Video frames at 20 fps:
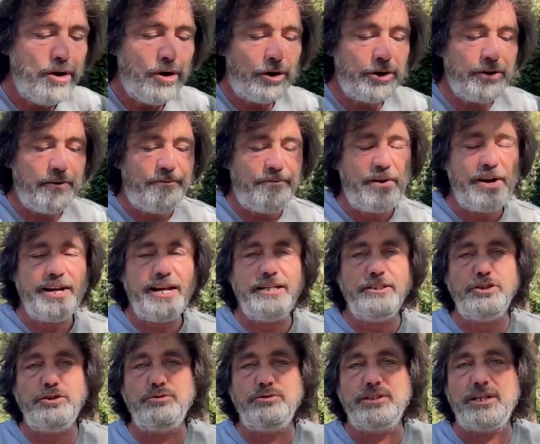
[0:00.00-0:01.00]
On your
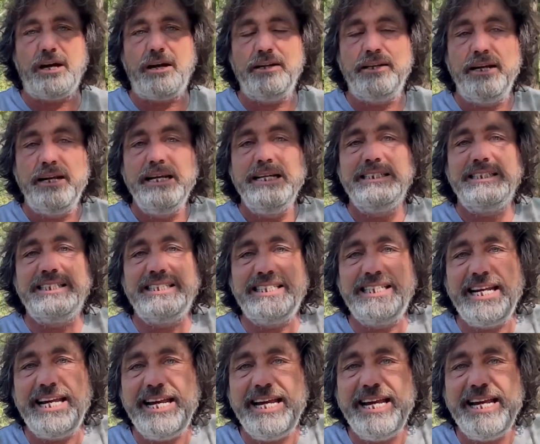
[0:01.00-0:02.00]
financial side,
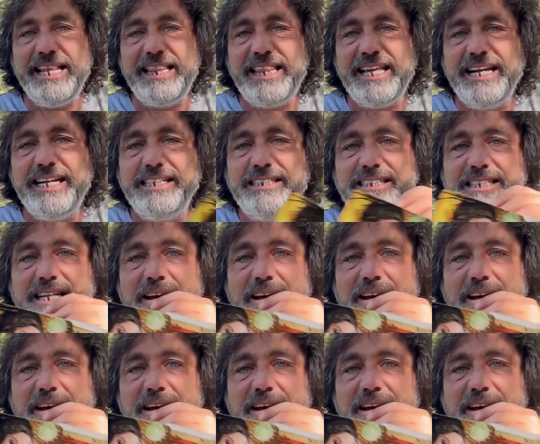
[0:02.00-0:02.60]
seeing things